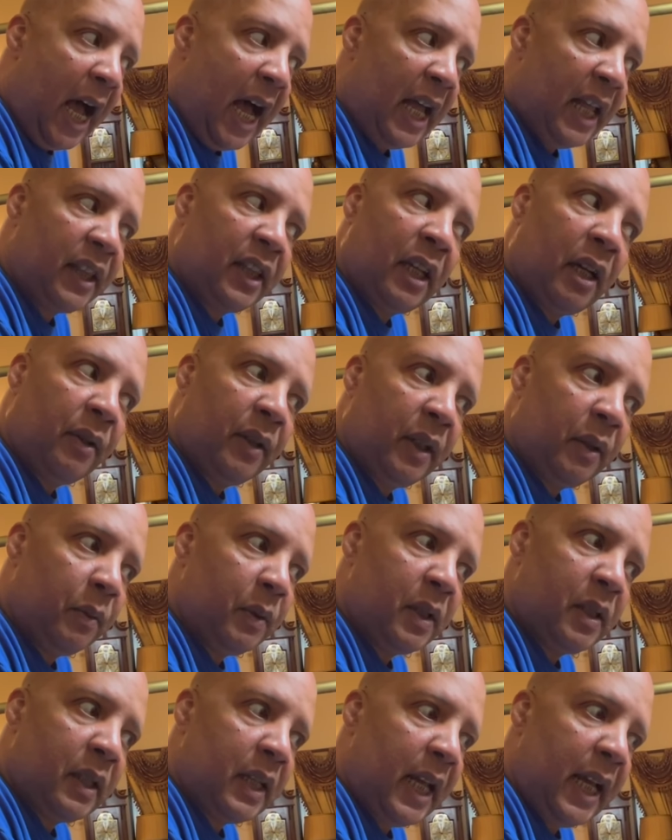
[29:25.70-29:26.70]
I thought it
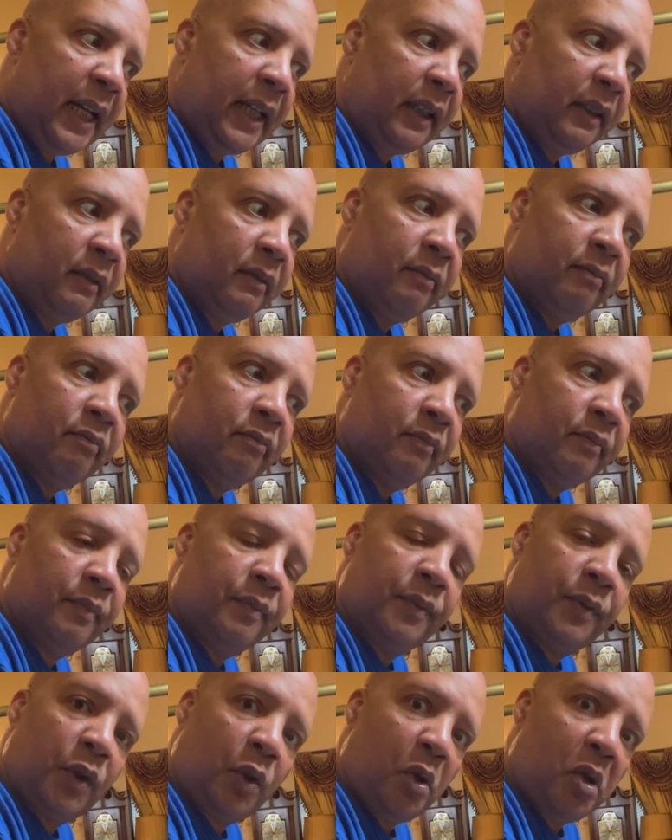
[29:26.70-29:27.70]
was like
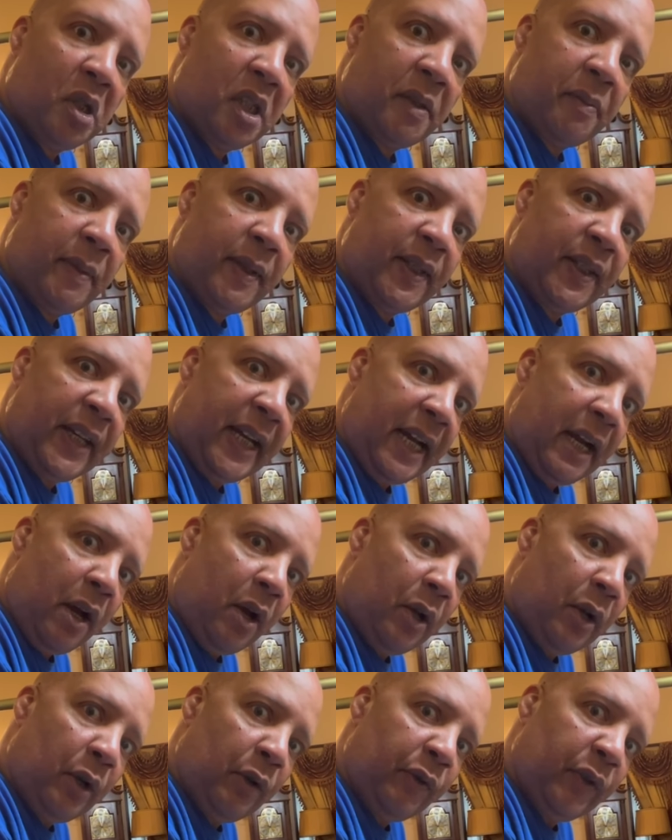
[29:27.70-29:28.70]
Christmas Day
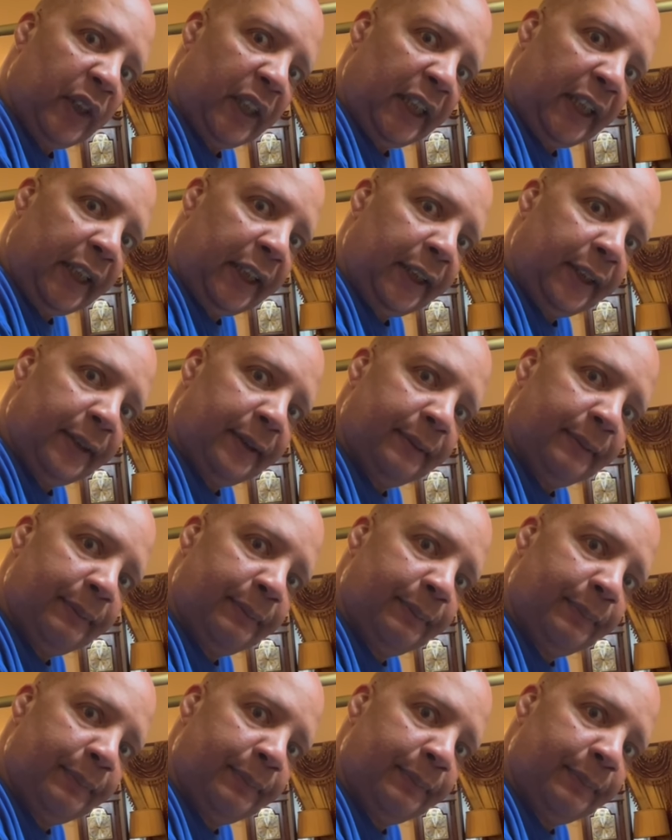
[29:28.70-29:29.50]
all over again.